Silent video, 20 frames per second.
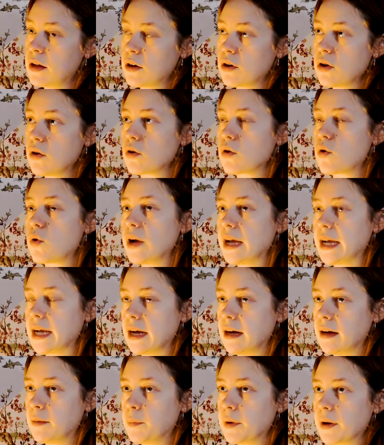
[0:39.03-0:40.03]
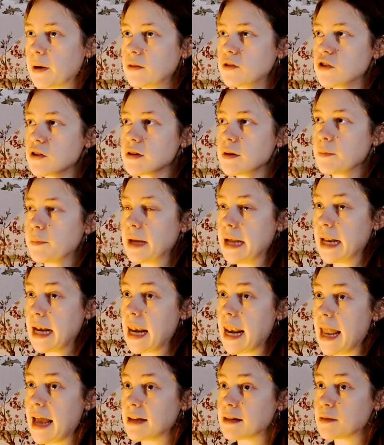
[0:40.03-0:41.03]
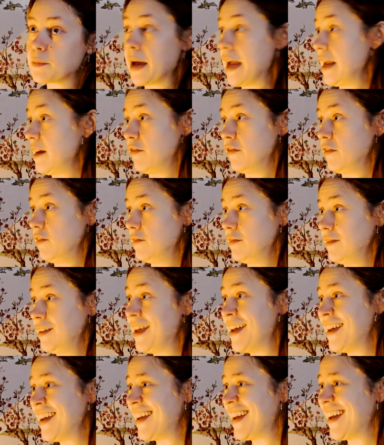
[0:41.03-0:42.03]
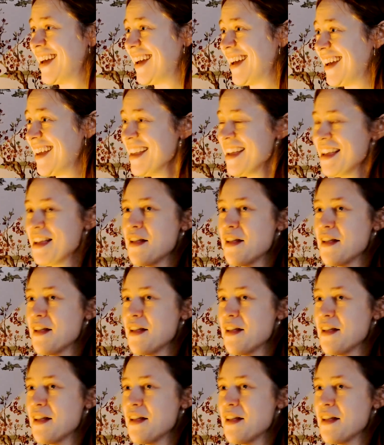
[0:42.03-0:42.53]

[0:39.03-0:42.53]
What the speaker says: not quicker, but just a bit less painful. Okay.